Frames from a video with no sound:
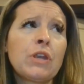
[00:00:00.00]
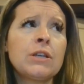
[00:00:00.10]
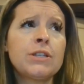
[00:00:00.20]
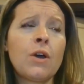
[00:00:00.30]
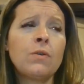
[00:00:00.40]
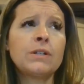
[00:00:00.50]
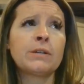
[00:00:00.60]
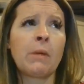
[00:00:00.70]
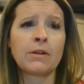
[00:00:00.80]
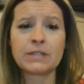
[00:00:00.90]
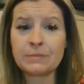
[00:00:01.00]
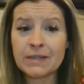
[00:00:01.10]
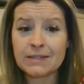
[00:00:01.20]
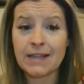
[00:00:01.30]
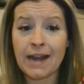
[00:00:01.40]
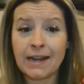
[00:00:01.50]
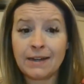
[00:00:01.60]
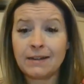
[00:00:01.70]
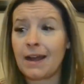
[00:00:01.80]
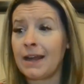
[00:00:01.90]
so tomorrow's going to be
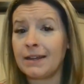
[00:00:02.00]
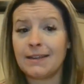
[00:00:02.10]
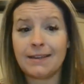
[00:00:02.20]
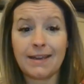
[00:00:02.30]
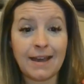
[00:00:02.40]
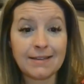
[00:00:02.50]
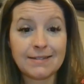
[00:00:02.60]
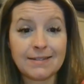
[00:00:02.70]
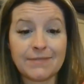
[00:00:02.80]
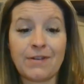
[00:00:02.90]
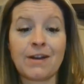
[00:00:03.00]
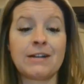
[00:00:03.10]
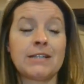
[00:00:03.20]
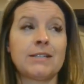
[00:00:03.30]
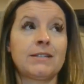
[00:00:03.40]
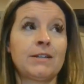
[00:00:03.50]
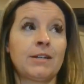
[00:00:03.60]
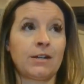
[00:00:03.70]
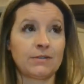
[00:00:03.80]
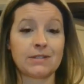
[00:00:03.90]
exciting, I guess, as far as,
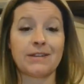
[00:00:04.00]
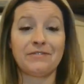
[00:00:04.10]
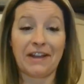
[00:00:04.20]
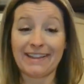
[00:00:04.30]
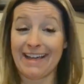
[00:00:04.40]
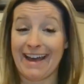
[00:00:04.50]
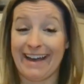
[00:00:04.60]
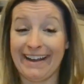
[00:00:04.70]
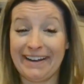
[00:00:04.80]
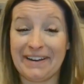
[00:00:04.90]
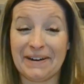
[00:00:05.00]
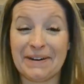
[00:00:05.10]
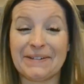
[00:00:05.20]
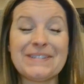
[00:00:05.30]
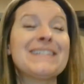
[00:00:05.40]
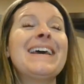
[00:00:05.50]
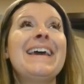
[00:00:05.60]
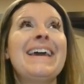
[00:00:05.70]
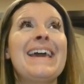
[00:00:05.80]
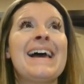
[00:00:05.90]
you know, stuff like that goes.
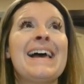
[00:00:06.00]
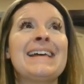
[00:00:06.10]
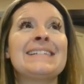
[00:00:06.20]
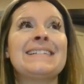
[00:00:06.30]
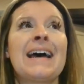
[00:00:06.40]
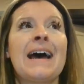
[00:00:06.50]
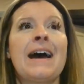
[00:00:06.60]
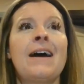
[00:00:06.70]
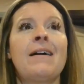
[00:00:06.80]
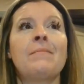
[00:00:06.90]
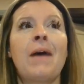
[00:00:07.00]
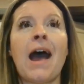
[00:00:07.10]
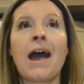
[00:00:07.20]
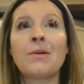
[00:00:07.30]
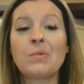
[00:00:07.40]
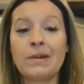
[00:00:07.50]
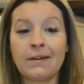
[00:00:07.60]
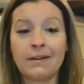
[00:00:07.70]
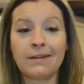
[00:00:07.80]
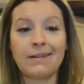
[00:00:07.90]
And um, I
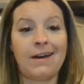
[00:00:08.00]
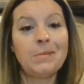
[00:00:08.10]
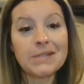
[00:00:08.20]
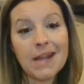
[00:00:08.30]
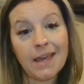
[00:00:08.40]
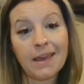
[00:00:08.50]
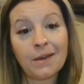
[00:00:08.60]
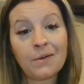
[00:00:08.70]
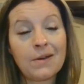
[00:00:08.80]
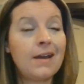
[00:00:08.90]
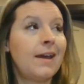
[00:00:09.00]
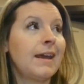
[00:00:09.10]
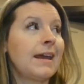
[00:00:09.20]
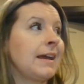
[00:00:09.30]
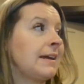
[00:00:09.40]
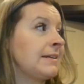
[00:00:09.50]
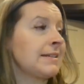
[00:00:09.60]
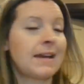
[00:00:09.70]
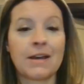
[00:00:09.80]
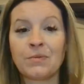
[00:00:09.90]
will update you, and
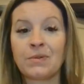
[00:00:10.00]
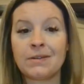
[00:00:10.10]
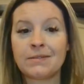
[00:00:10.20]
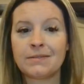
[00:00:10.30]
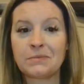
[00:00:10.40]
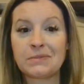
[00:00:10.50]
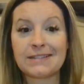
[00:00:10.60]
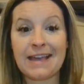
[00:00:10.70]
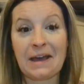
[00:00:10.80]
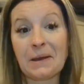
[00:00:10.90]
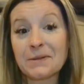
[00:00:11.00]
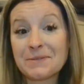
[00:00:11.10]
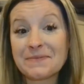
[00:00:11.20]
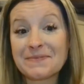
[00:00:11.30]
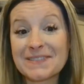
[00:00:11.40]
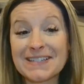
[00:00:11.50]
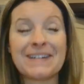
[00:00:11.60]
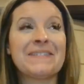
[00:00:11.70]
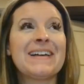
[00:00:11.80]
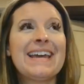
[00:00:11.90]
uh, we'll, we'll see how it goes.
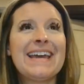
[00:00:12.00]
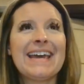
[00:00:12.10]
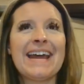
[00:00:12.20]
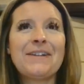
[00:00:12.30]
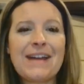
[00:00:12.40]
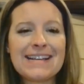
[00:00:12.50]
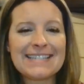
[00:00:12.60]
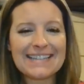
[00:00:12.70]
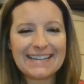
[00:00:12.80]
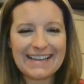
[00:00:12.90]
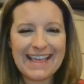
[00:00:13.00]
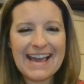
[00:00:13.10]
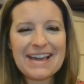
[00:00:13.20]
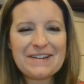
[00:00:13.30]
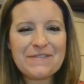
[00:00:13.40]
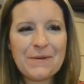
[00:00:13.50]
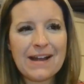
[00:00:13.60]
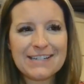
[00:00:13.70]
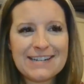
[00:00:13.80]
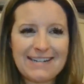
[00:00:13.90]
So anyways, thank you for
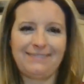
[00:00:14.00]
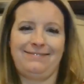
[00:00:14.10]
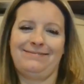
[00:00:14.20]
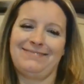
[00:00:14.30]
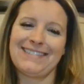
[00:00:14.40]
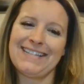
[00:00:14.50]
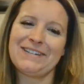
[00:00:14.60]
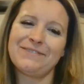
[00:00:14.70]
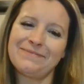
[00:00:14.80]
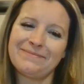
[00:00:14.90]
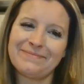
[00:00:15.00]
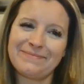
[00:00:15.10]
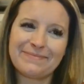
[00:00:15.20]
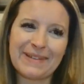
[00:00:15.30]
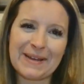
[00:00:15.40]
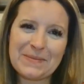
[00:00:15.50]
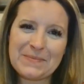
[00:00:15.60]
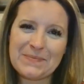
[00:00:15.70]
watching. See you. Bye.